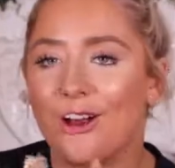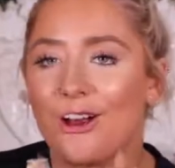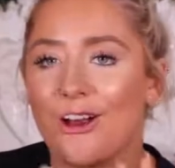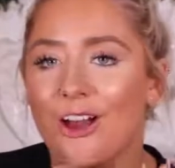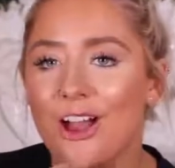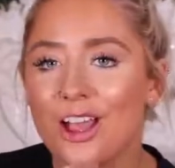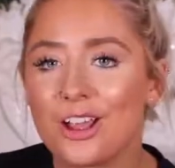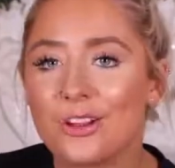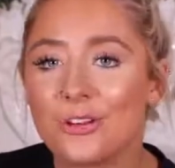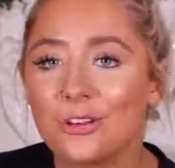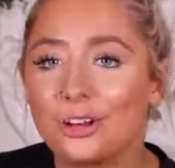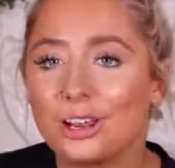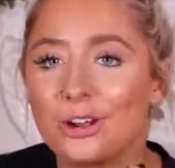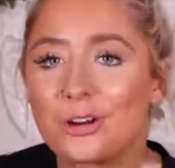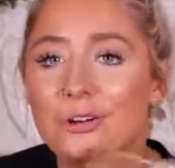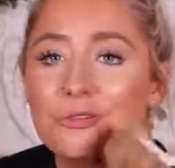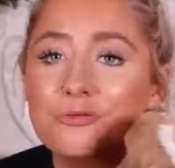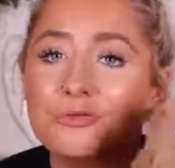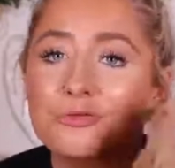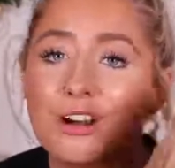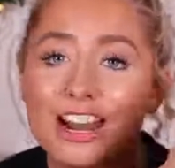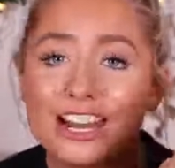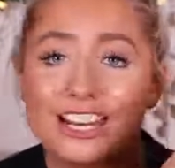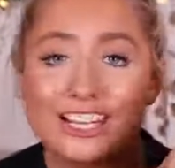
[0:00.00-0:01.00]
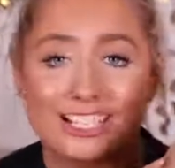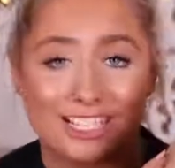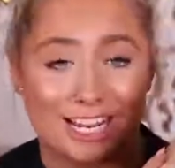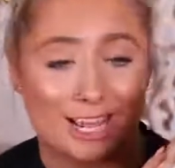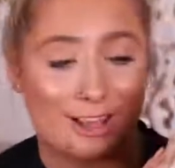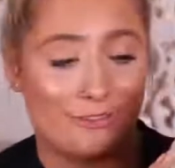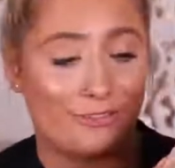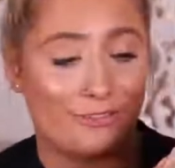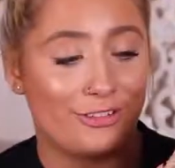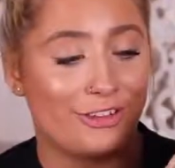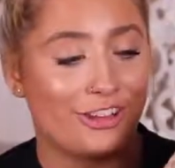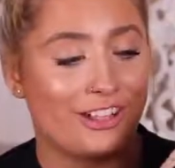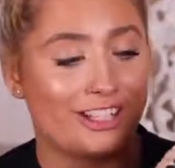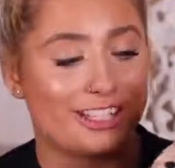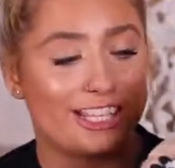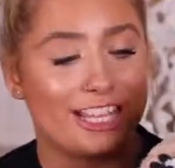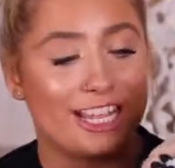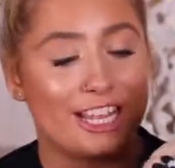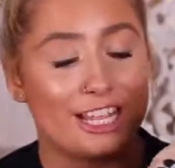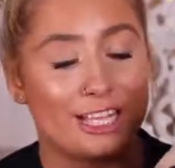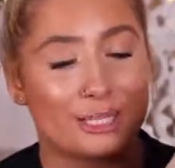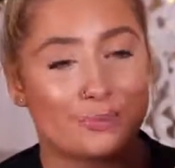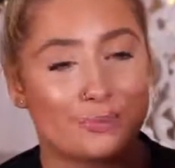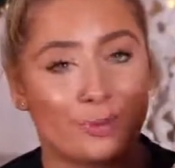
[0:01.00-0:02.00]
I got little reindeer
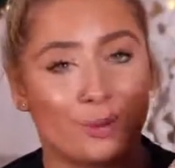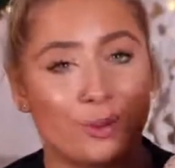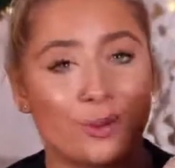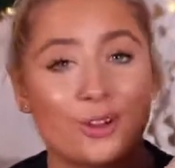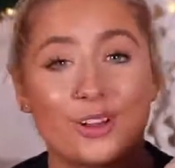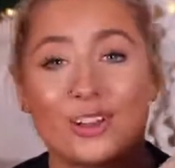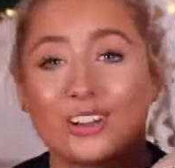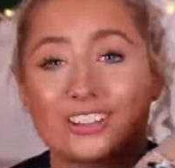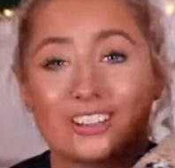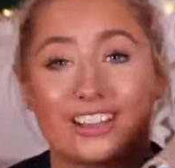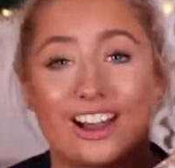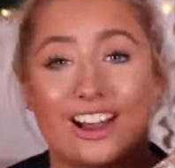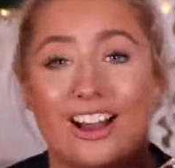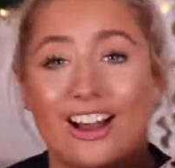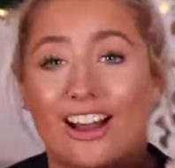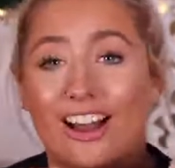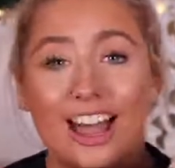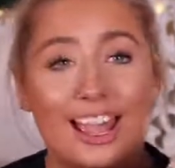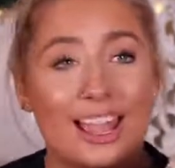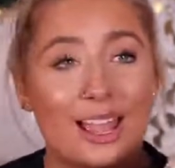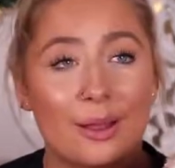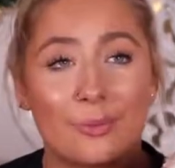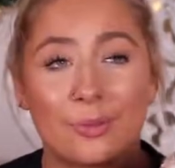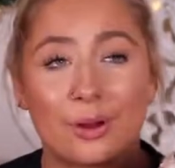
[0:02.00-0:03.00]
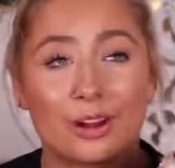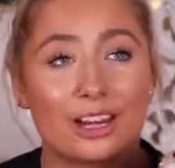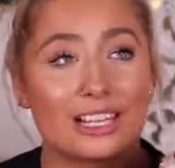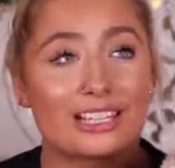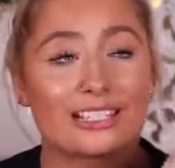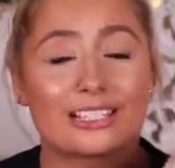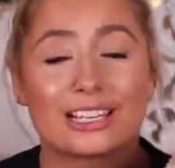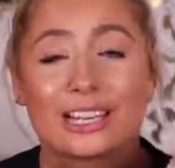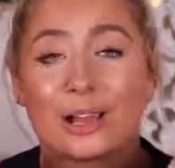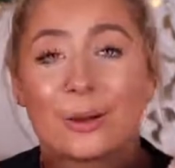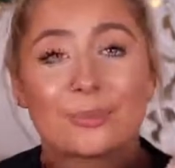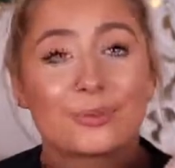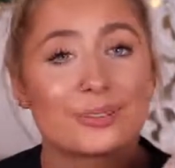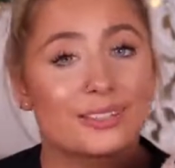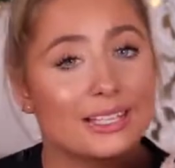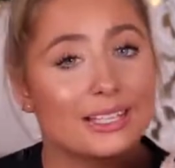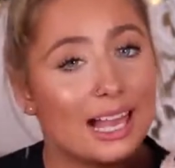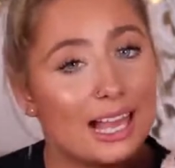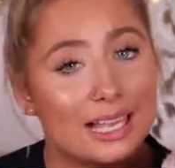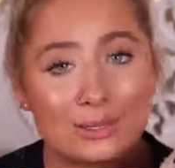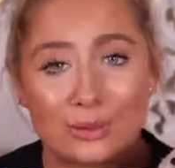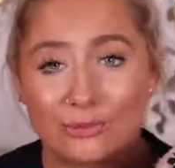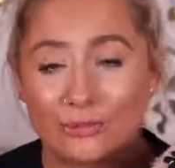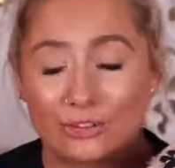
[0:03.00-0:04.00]
footsies because I am honestly
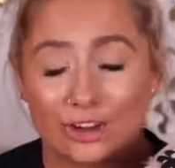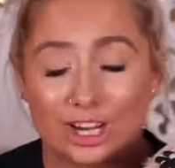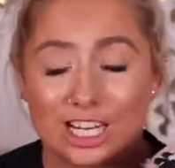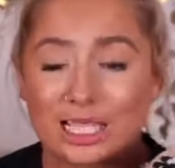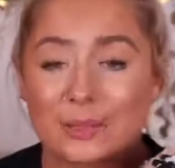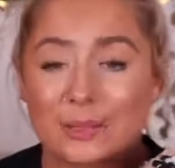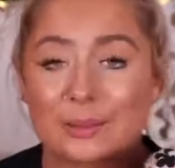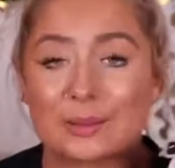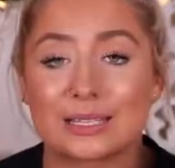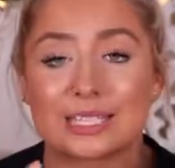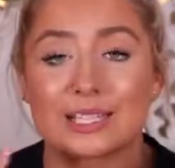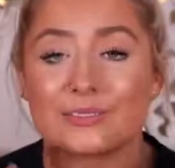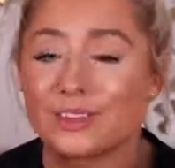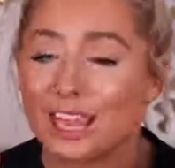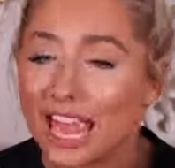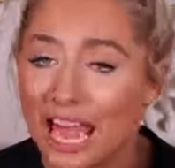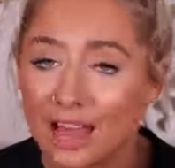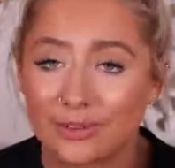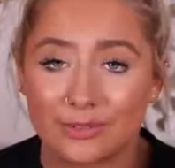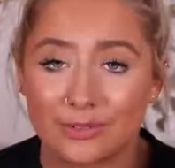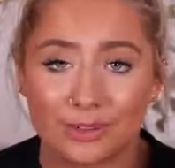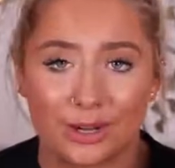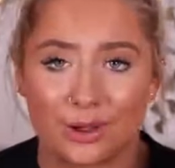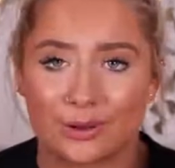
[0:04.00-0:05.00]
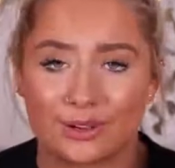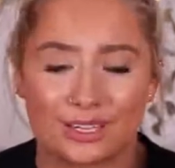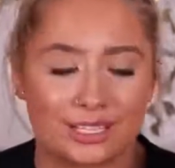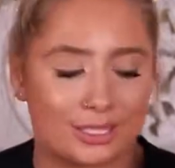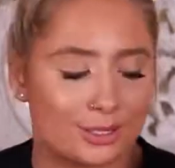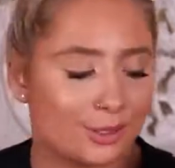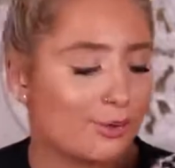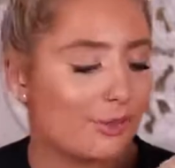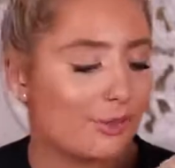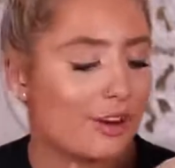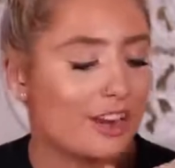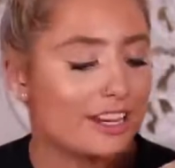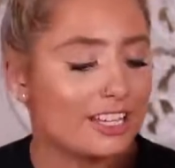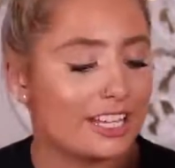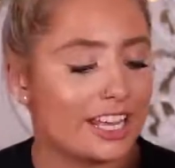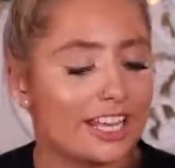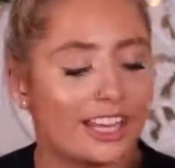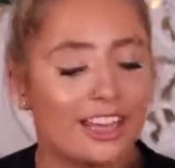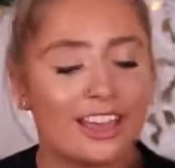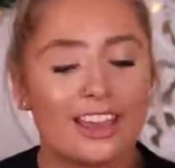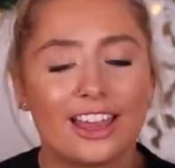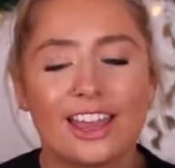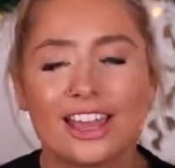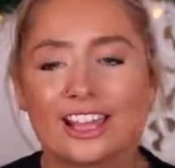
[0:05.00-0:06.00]
obsessed with Christmas, if you haven't noticed
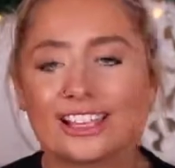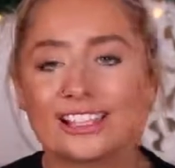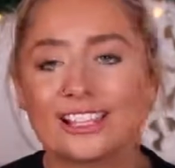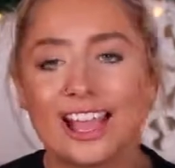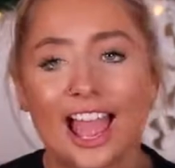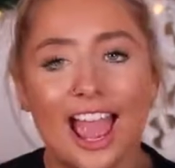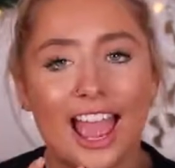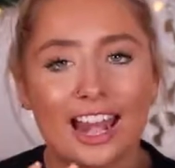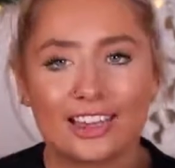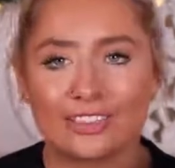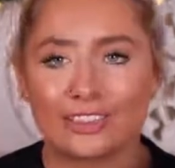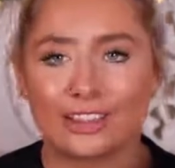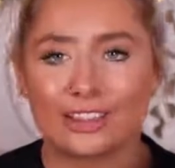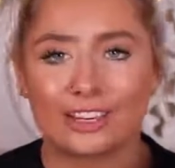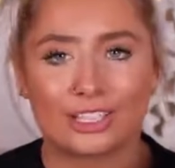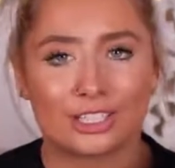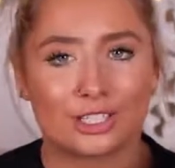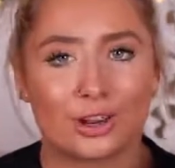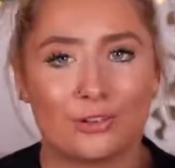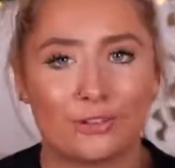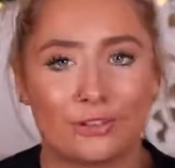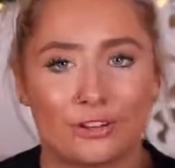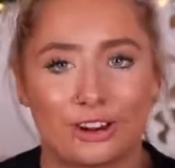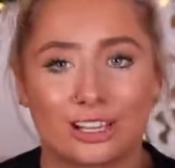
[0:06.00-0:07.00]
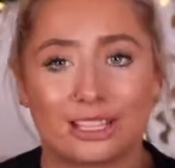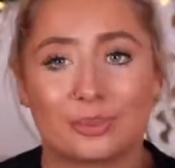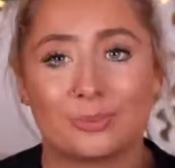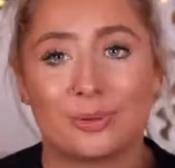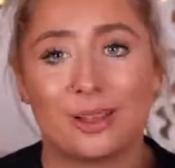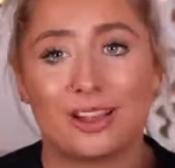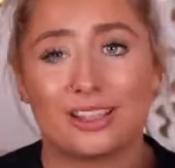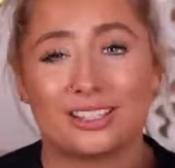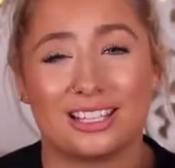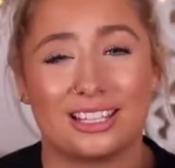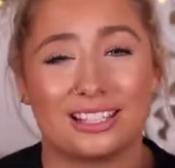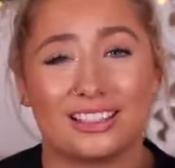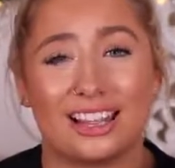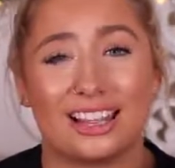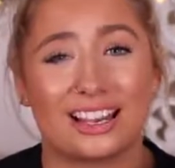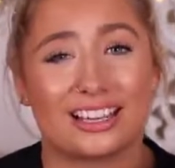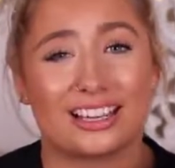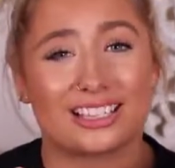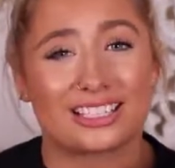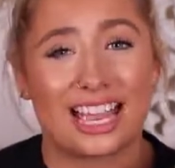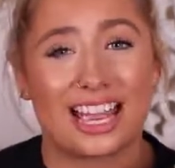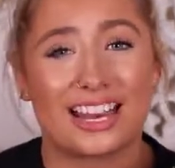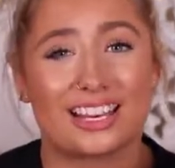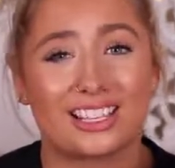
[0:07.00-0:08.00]
already. So anything to do with Christmas is
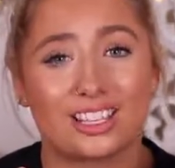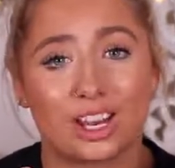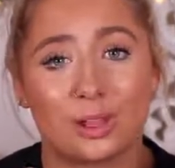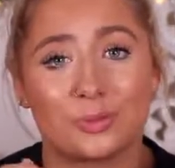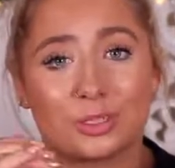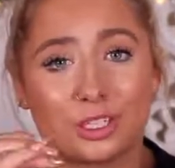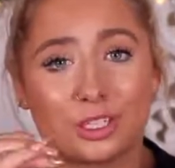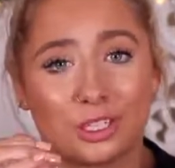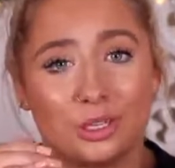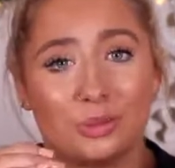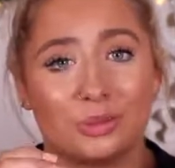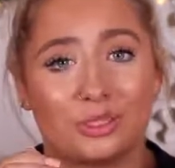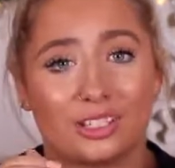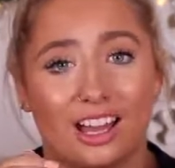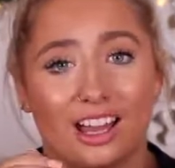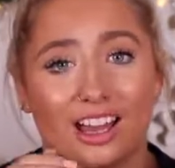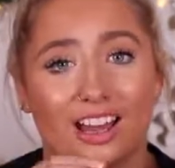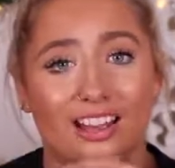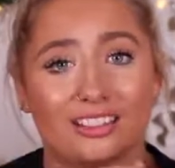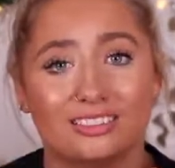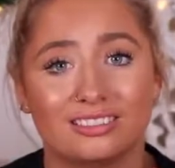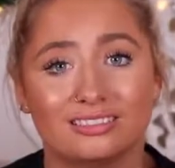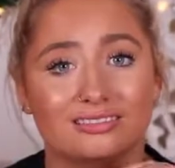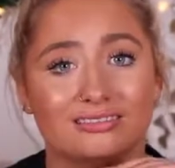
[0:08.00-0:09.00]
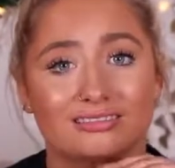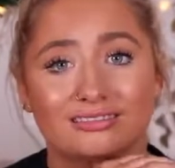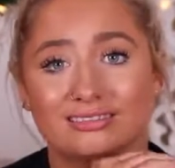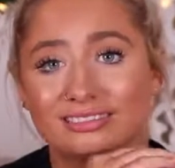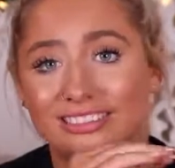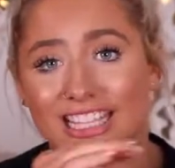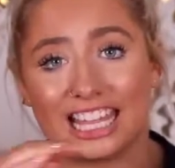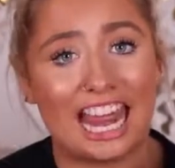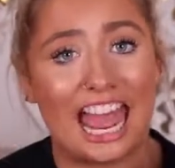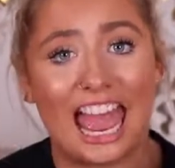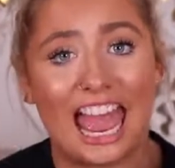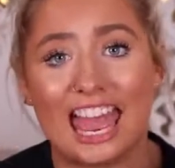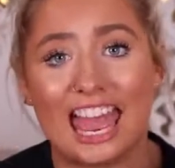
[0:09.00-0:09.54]
like 10 times cuter than